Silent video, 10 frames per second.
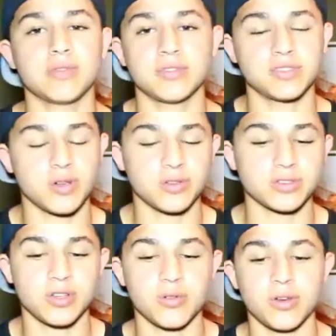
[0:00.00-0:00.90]

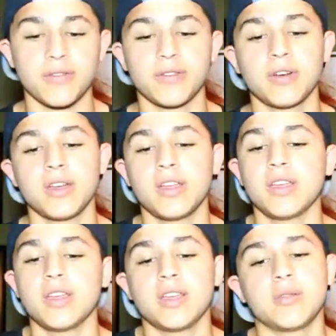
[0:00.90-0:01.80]
so-and-so, whatever,
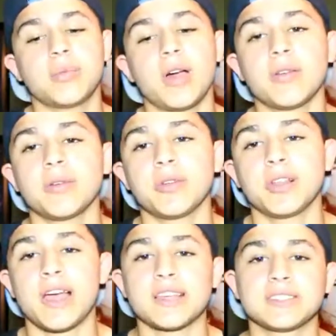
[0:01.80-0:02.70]
it probably would
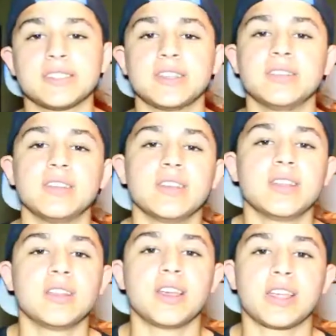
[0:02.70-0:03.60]
have lasted
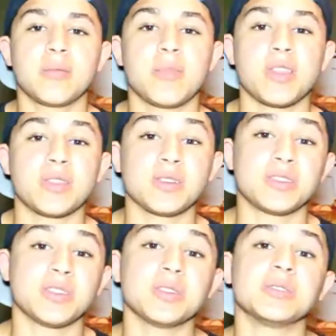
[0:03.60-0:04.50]
like a month or
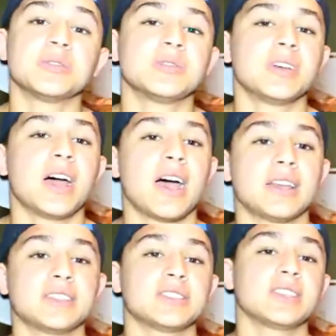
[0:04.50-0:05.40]
two,
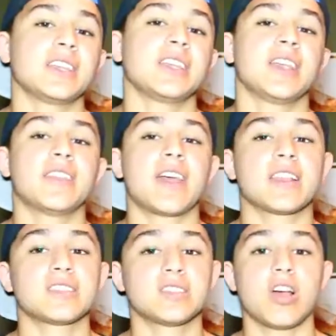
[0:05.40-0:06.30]
honestly. And
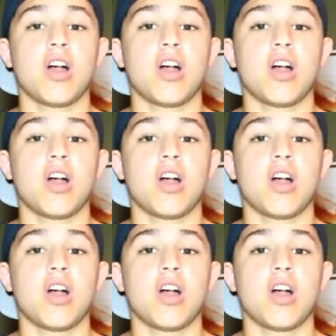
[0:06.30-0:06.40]
that's